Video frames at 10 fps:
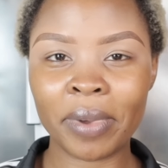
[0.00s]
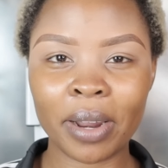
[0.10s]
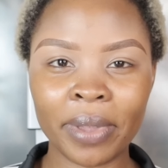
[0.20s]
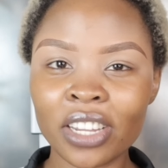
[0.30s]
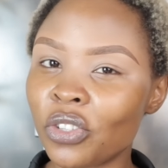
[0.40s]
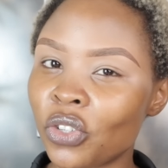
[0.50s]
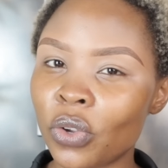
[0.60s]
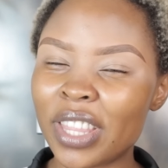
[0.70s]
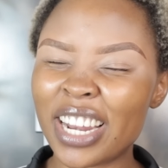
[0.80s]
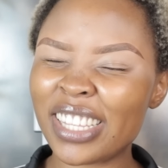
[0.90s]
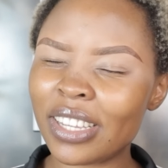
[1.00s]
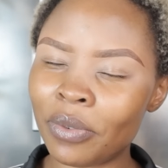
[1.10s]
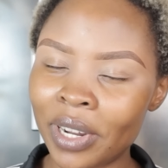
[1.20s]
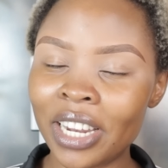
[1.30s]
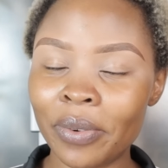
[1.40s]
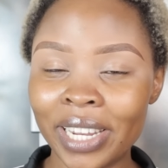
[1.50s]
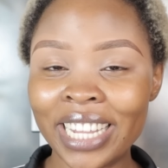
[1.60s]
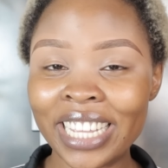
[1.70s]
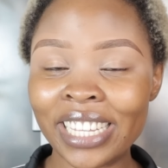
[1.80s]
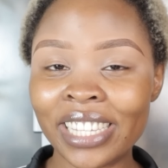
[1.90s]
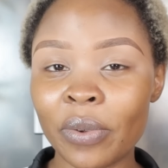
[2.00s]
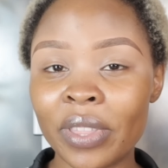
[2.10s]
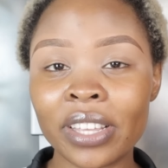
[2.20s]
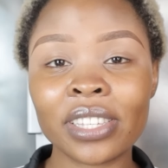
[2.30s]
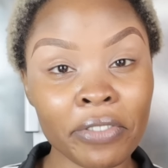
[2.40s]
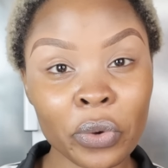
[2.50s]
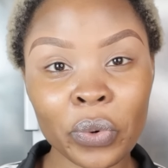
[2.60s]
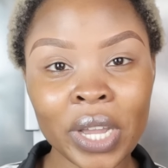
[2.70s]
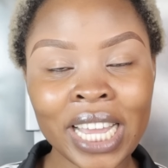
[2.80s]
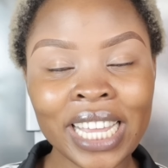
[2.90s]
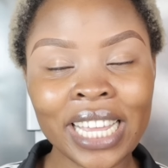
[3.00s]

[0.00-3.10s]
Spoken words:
but I'm here to show you that it's really easy with a few